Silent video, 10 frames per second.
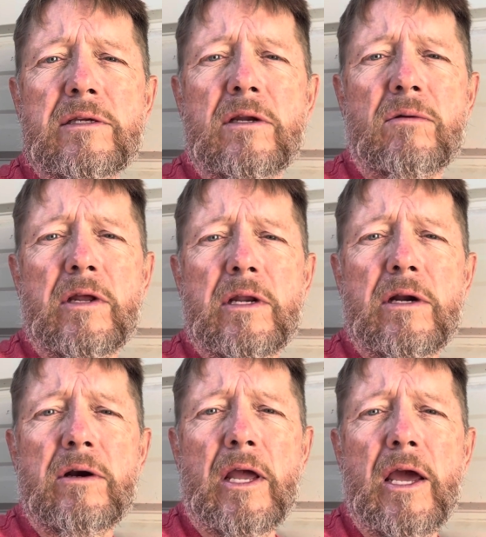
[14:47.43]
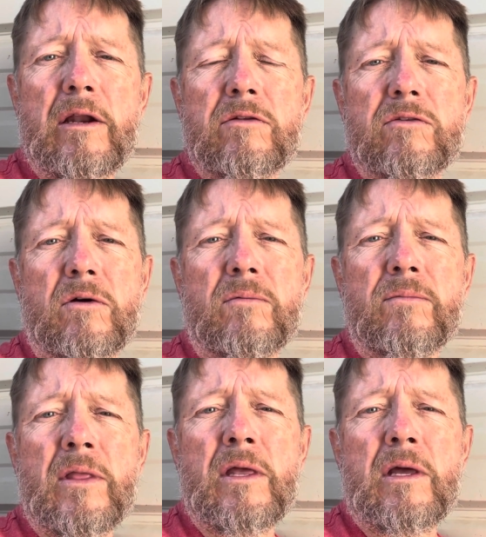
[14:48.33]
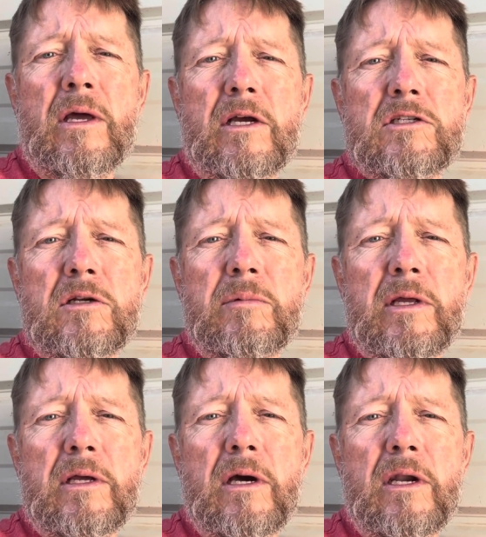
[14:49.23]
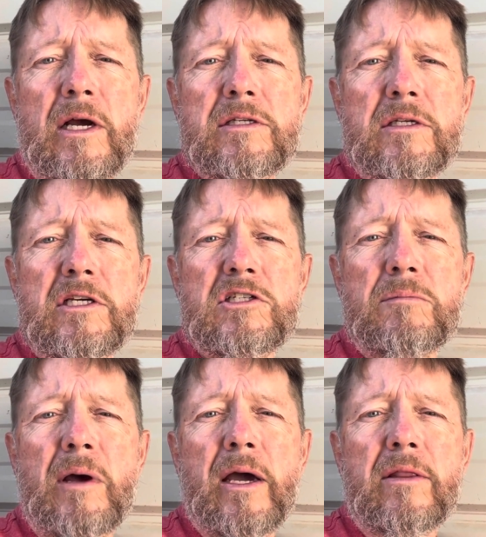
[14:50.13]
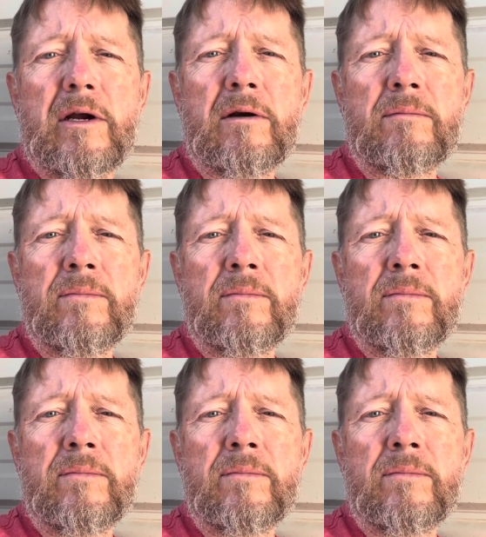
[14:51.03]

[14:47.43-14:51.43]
You don't need to irrigate it, so it should be a nice addition back there.